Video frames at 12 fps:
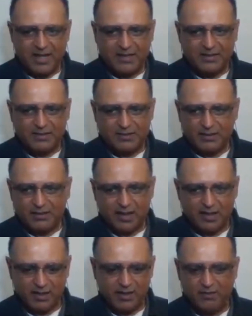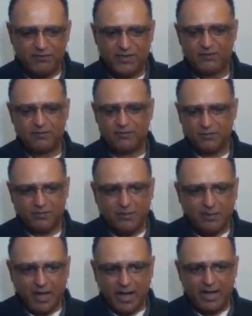And even
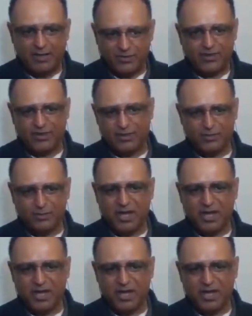actually,